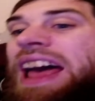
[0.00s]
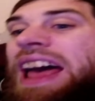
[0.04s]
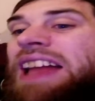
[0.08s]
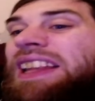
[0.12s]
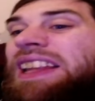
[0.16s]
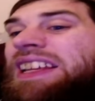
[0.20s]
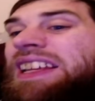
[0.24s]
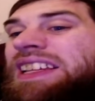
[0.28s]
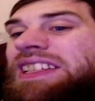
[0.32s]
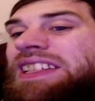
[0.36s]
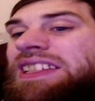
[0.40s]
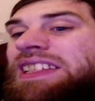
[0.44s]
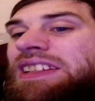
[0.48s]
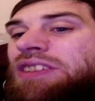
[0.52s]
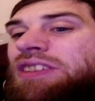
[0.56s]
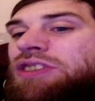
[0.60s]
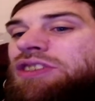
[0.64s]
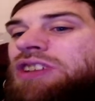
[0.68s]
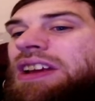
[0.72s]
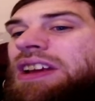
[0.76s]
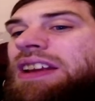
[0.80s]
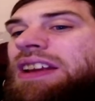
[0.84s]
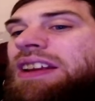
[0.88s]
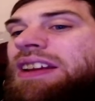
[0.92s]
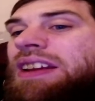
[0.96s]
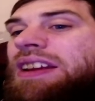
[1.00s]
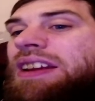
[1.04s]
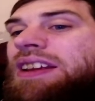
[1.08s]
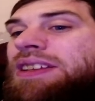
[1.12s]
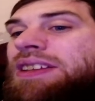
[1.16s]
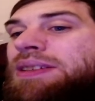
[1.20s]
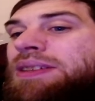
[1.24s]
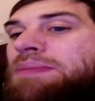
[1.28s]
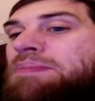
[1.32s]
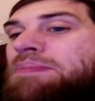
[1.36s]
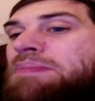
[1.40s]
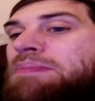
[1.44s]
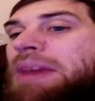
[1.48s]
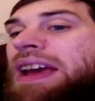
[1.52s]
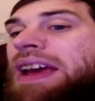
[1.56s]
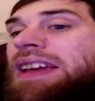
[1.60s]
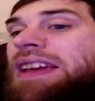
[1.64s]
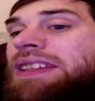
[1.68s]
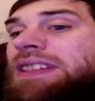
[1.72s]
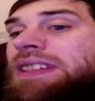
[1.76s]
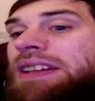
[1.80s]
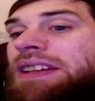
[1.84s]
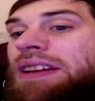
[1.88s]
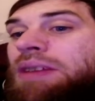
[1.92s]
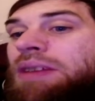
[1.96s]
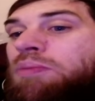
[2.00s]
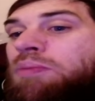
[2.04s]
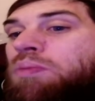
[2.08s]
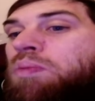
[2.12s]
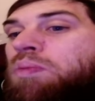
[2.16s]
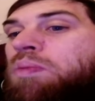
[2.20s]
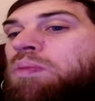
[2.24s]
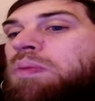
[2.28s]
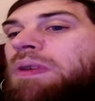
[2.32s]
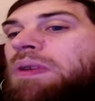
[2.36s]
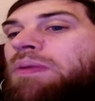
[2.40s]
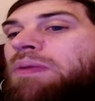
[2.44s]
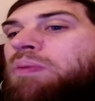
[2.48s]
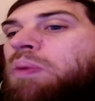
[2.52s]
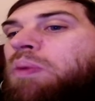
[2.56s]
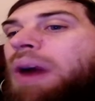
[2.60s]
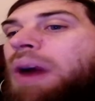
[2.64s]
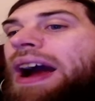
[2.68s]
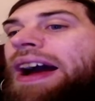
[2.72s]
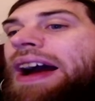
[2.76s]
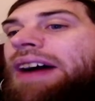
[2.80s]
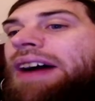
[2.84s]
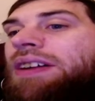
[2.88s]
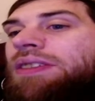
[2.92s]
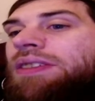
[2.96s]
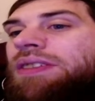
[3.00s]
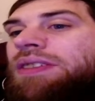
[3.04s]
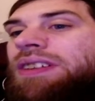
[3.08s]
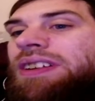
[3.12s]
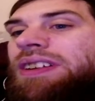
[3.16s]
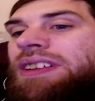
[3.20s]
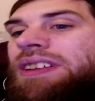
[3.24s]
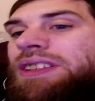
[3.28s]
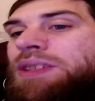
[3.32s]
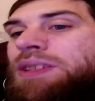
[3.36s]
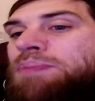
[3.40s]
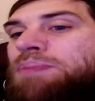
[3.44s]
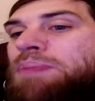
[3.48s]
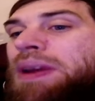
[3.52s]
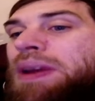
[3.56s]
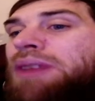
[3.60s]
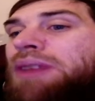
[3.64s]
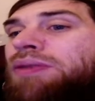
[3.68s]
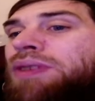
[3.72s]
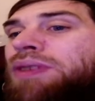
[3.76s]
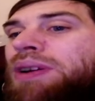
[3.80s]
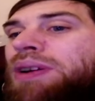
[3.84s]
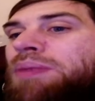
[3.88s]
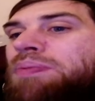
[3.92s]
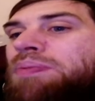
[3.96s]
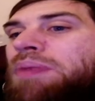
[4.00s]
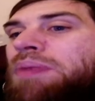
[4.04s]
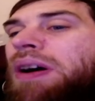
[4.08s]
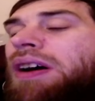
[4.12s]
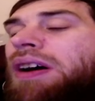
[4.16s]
Thalia's Lieutenant is amazing, and wow, it's been